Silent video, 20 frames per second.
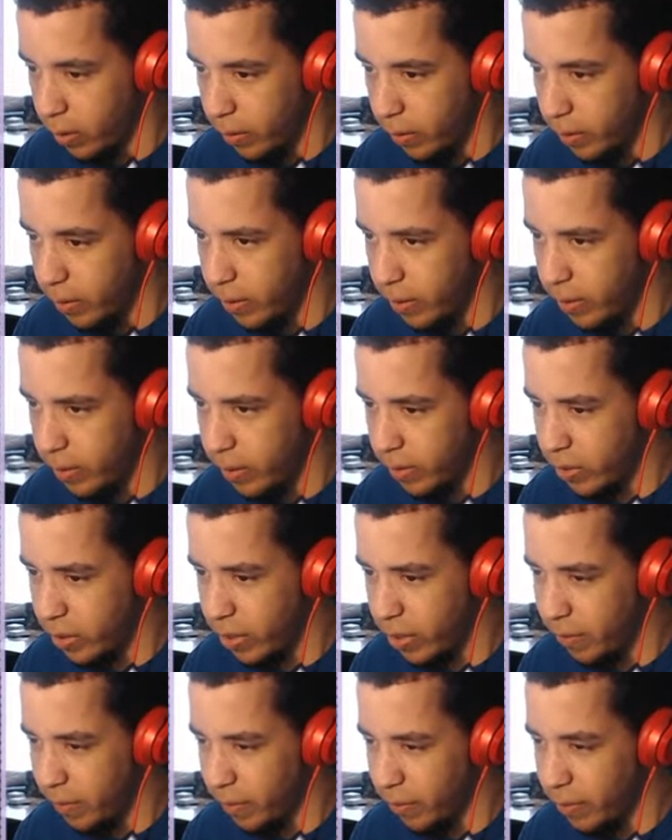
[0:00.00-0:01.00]
This is a
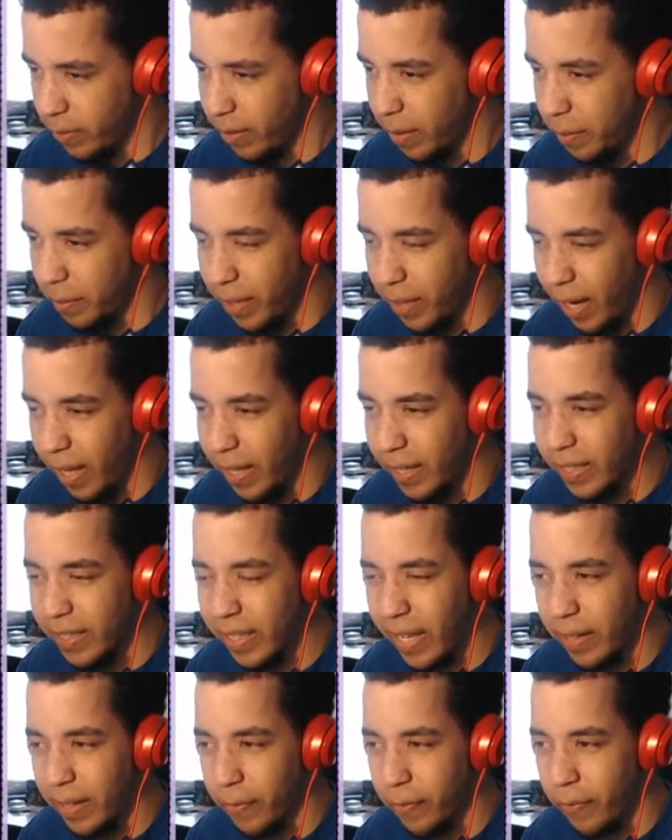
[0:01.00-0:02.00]
gym of some kind. I can
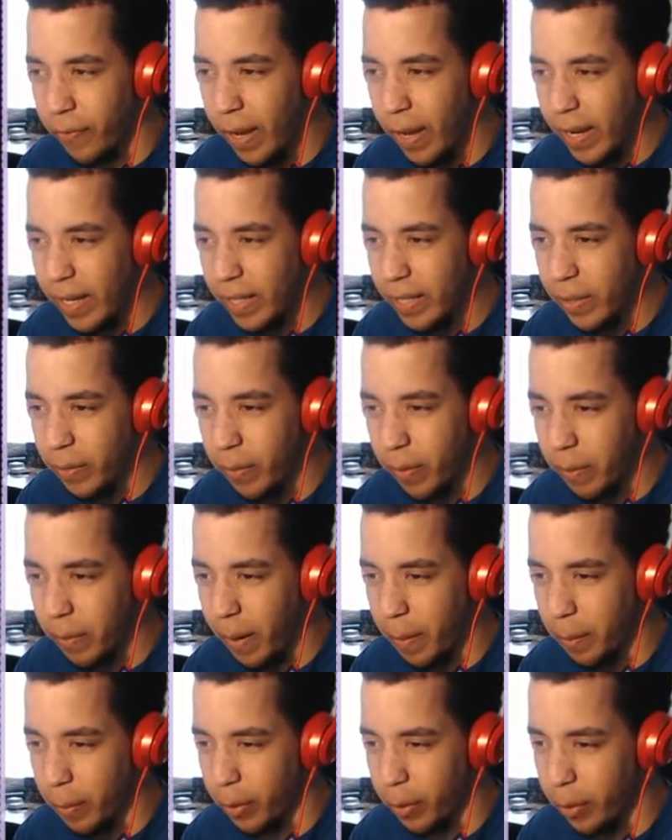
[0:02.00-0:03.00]
like vaguely remember